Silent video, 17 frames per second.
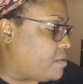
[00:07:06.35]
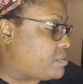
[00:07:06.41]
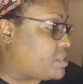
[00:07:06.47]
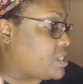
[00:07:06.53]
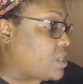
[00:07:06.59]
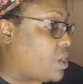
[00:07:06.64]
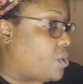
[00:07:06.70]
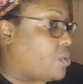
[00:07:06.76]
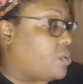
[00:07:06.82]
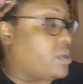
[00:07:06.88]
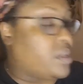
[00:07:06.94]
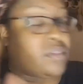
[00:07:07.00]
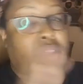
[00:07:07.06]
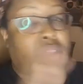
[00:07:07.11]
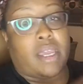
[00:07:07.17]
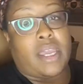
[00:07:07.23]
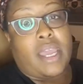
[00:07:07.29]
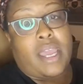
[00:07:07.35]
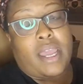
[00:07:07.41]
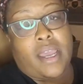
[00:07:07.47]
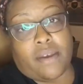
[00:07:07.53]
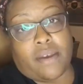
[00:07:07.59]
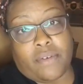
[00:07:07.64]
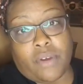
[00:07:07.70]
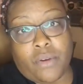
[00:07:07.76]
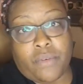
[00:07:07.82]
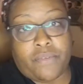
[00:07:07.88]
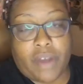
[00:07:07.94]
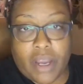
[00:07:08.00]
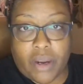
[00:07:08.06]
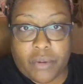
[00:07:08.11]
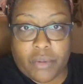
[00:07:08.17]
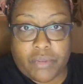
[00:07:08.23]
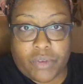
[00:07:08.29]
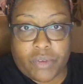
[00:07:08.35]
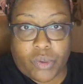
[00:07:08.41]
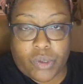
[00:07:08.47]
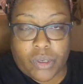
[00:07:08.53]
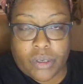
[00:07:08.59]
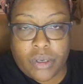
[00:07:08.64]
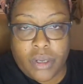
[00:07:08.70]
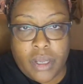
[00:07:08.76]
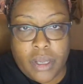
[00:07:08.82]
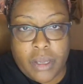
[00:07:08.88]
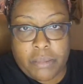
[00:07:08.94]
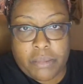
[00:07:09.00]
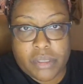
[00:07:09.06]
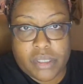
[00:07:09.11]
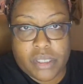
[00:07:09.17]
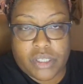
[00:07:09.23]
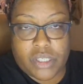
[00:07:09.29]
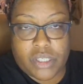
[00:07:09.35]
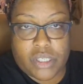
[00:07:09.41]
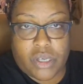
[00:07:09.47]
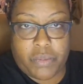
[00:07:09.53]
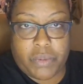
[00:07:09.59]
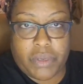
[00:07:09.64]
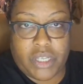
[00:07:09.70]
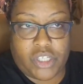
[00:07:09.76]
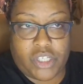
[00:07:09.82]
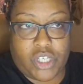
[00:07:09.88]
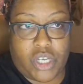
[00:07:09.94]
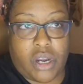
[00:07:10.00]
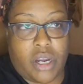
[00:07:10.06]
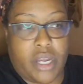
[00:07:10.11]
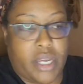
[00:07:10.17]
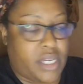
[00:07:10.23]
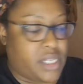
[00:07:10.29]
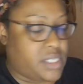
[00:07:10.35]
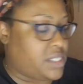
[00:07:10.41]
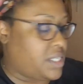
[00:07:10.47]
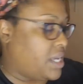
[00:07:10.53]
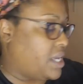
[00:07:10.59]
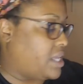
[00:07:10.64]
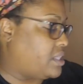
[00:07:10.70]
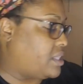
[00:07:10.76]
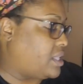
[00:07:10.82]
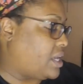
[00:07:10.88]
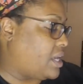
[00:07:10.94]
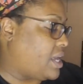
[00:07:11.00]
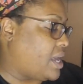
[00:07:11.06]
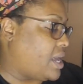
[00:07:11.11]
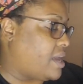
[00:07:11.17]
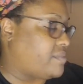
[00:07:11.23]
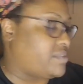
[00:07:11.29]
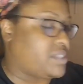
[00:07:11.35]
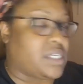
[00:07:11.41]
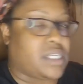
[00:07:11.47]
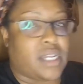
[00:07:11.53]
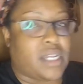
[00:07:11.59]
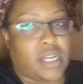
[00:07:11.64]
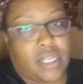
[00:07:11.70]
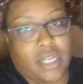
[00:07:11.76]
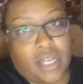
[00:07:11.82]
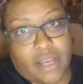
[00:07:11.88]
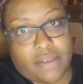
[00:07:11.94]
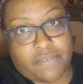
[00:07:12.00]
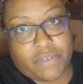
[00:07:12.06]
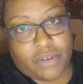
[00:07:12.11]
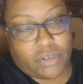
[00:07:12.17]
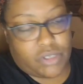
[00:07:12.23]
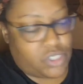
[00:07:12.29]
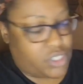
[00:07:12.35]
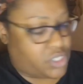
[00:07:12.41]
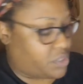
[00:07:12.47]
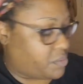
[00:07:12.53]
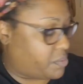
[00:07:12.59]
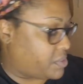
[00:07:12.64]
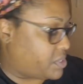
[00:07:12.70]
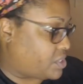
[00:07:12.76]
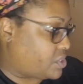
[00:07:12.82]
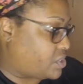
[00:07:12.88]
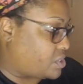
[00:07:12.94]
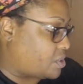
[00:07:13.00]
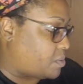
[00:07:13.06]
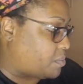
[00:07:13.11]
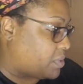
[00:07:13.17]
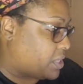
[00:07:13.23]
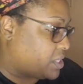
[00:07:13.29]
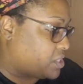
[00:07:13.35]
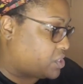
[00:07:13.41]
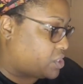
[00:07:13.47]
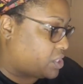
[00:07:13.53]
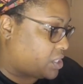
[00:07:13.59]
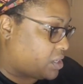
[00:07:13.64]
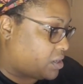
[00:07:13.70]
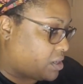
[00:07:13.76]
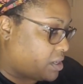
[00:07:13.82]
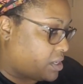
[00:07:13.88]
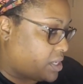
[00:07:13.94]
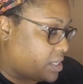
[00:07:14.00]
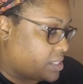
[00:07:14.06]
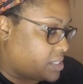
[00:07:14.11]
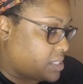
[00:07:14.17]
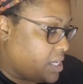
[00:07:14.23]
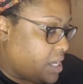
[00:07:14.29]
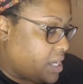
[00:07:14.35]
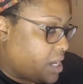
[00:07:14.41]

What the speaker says: So they have file reviewer positions open at GRS, and they have 1099 field adjuster positions open at GRS.